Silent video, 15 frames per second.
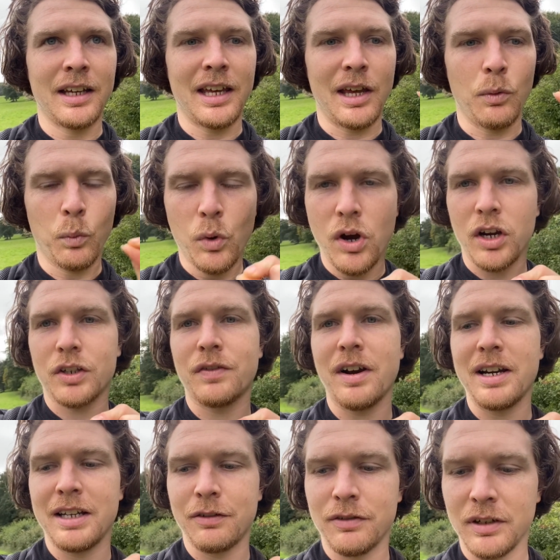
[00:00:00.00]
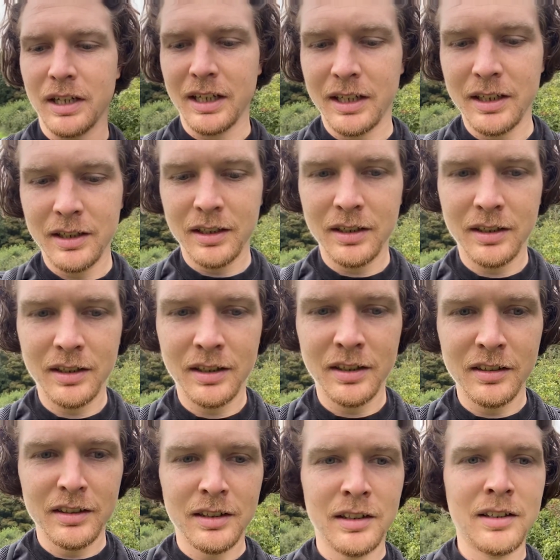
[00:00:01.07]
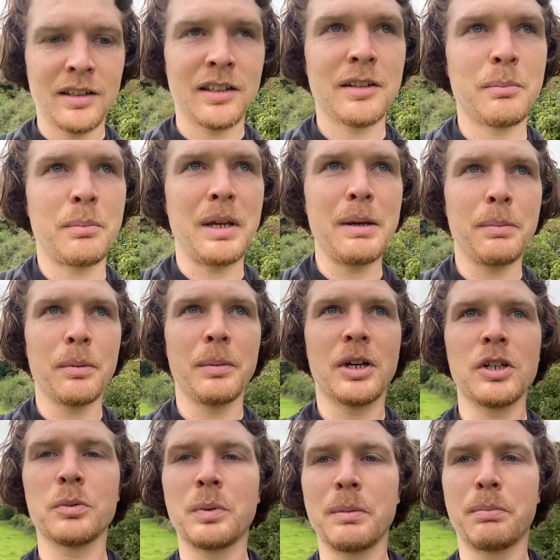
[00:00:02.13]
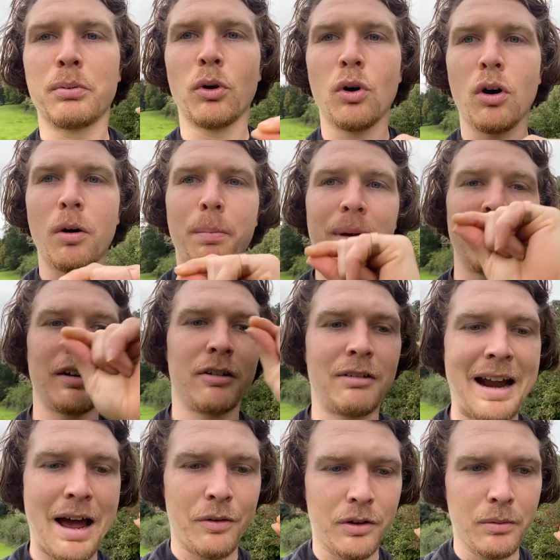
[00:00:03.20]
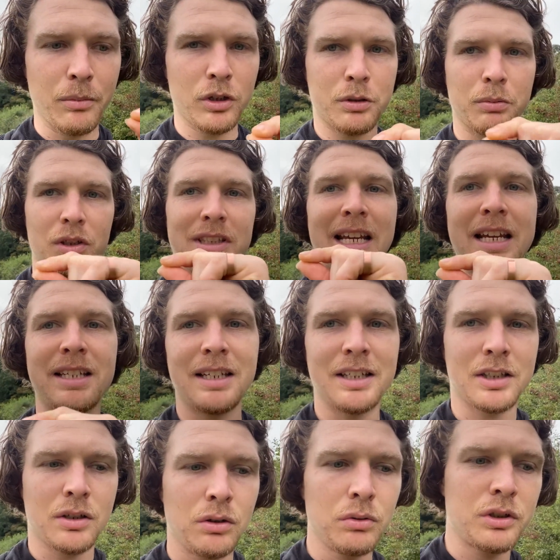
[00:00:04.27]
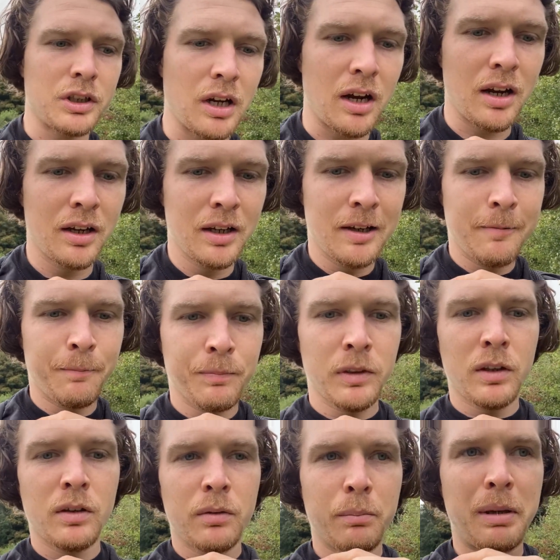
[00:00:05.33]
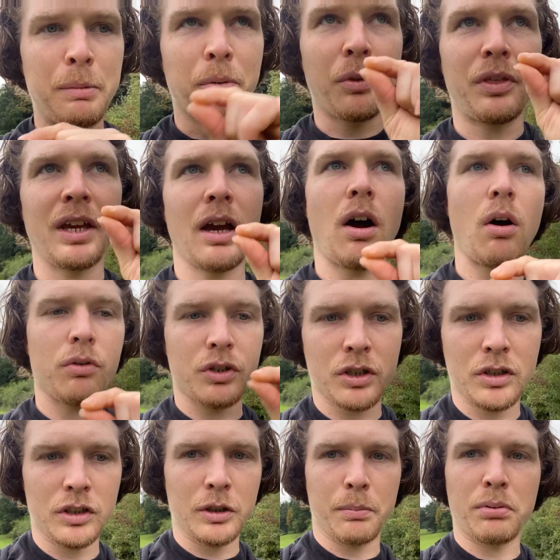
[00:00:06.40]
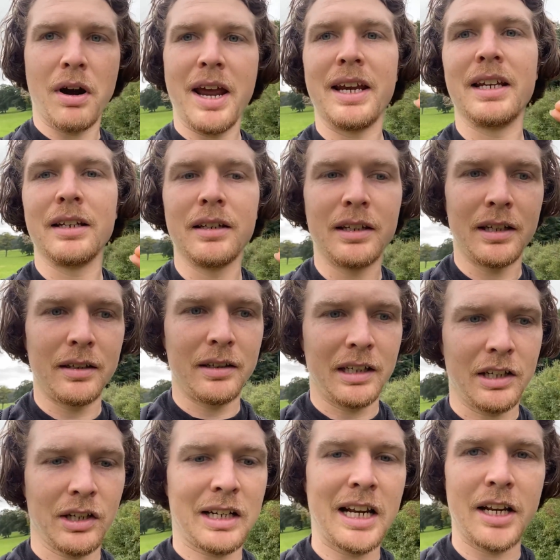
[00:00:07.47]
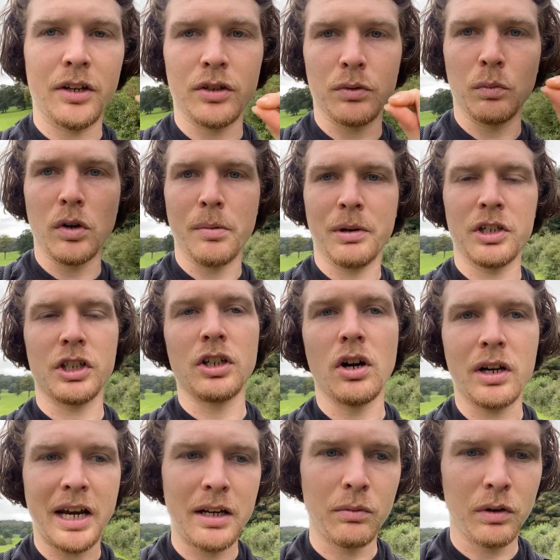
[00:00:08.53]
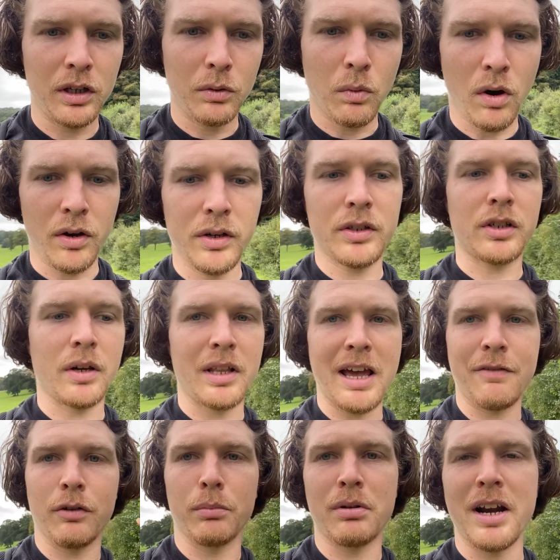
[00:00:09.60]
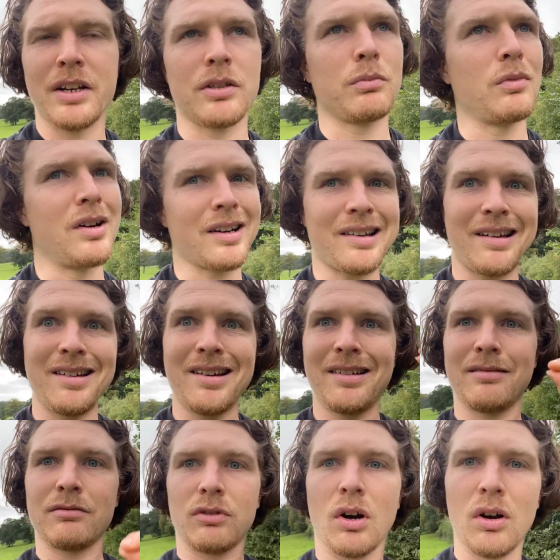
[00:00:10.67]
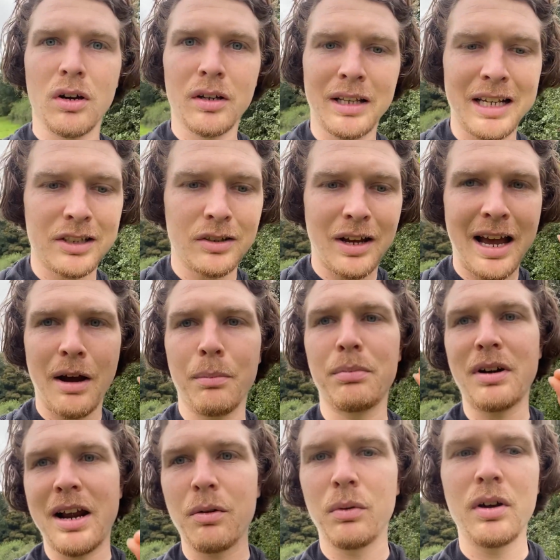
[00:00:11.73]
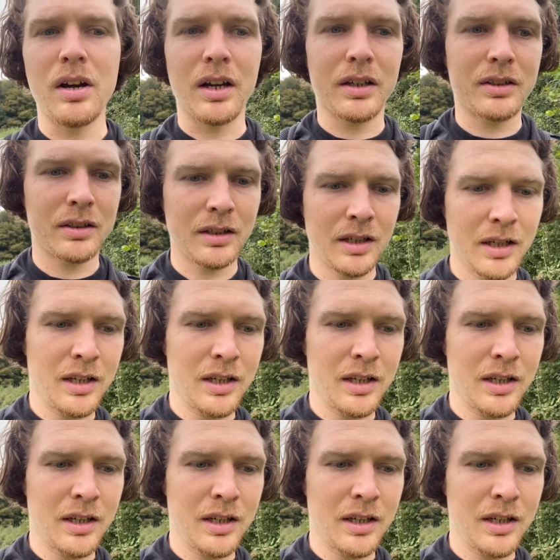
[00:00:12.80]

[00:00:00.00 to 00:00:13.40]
It works very differently. People, because we're brought up around a much more Satanist culture, people think, oh, just because you're praying, it clearly doesn't work because you're not getting what you want, so therefore prayer doesn't work. Wrong. That's not how prayer works.